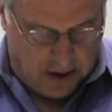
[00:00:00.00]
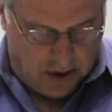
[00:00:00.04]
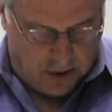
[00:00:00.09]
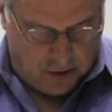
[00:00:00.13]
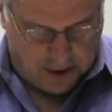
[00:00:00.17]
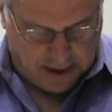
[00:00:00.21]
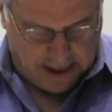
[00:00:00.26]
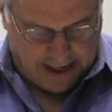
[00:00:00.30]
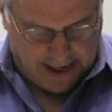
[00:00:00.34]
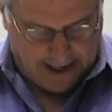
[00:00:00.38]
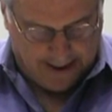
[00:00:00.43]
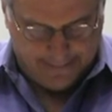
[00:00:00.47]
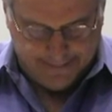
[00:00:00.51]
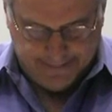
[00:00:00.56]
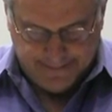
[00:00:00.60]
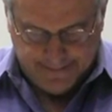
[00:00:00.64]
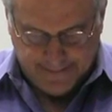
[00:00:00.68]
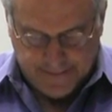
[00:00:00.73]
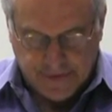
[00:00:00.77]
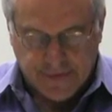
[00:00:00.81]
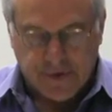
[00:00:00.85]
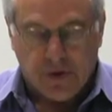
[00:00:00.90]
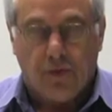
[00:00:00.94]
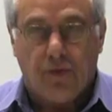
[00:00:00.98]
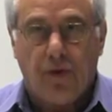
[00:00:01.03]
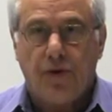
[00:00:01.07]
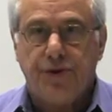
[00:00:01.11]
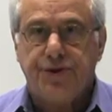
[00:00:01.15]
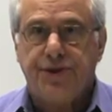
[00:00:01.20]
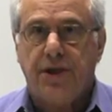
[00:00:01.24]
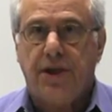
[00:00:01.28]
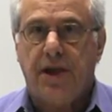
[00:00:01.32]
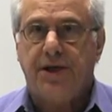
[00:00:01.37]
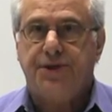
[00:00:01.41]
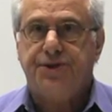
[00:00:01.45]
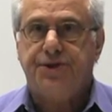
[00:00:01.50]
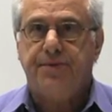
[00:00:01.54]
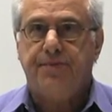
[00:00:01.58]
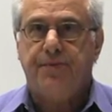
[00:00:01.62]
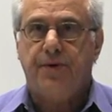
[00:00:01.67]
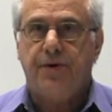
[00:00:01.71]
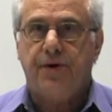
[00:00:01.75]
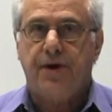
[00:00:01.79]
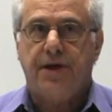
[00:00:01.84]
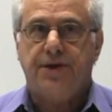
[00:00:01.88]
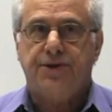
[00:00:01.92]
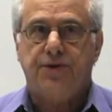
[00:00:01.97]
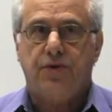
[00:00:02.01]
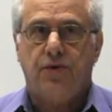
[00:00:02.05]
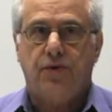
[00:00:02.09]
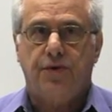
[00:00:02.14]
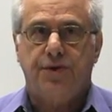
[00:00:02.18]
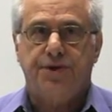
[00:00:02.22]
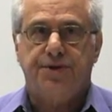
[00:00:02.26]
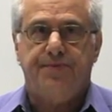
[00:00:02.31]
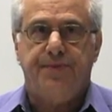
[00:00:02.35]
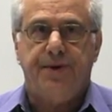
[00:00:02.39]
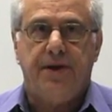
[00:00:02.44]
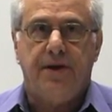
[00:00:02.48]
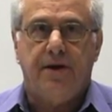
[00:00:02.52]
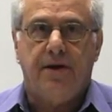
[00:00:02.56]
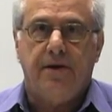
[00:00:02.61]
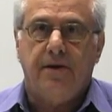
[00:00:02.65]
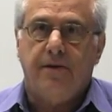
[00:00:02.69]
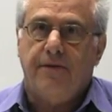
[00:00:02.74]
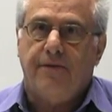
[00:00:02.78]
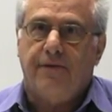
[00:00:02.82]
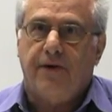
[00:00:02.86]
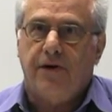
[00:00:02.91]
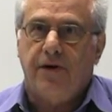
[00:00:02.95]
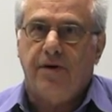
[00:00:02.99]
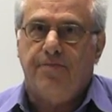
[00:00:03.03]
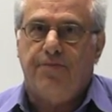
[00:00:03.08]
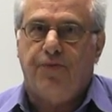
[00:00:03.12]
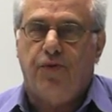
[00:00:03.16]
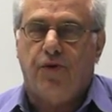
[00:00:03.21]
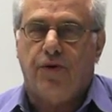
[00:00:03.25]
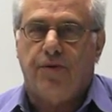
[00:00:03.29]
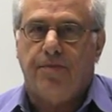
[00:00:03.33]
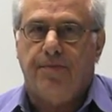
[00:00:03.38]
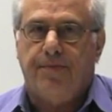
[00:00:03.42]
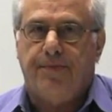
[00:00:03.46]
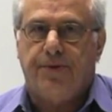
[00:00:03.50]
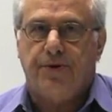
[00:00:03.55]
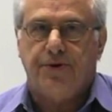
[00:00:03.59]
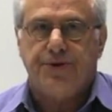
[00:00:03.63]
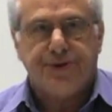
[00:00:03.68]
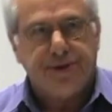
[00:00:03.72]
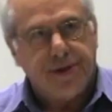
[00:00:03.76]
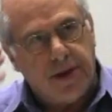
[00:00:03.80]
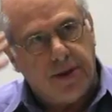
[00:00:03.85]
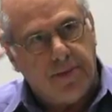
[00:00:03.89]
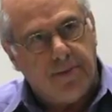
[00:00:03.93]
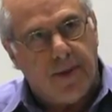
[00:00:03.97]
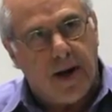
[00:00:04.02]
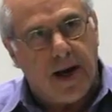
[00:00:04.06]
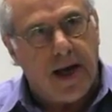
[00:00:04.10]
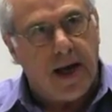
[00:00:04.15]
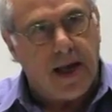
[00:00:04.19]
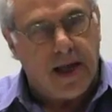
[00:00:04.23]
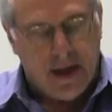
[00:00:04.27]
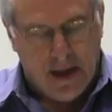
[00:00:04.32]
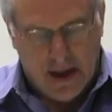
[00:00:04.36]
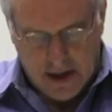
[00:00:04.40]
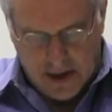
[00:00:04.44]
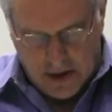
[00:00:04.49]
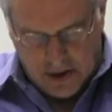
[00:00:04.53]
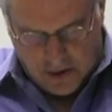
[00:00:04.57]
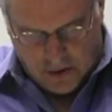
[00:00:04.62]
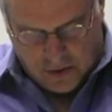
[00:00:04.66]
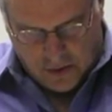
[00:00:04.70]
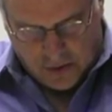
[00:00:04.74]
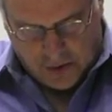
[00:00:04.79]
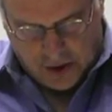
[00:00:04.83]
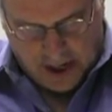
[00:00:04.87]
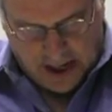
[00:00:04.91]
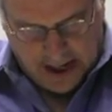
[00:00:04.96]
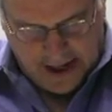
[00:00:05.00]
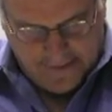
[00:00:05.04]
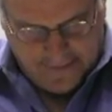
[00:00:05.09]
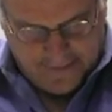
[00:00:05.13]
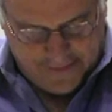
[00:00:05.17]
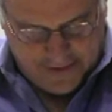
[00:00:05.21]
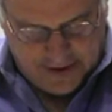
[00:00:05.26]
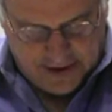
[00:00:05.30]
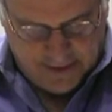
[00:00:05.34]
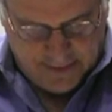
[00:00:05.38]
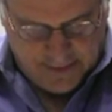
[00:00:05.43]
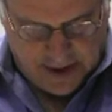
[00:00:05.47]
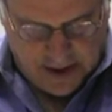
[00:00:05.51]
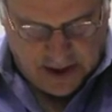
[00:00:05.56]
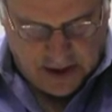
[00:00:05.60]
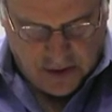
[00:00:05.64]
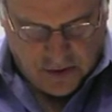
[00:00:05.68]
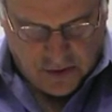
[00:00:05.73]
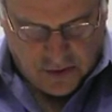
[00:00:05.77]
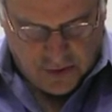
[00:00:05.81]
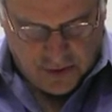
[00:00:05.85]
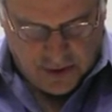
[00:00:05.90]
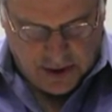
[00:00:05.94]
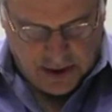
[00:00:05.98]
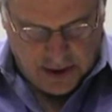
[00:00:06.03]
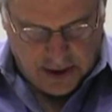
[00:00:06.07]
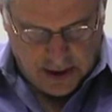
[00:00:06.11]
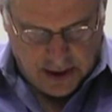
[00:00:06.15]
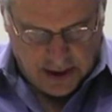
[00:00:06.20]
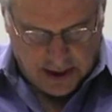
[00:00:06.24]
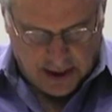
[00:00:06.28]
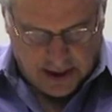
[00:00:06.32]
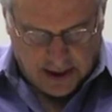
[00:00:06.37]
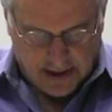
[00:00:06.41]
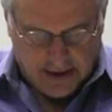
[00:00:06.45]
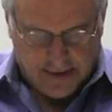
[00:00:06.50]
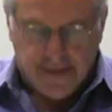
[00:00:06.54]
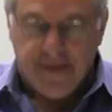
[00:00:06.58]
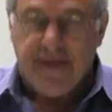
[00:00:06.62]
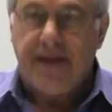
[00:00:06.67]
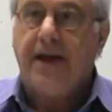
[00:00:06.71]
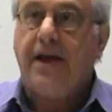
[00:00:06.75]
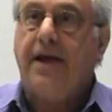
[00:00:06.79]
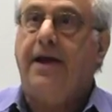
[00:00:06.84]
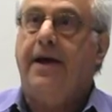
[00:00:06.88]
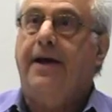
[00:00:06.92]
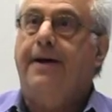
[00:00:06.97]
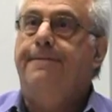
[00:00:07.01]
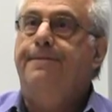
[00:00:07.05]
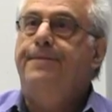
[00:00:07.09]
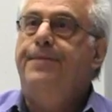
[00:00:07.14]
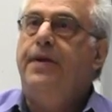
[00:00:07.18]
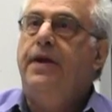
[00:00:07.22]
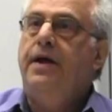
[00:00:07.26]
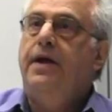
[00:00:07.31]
Okay, so Rosa Luxemburg has always been a very important person in my own life and in my own thinking.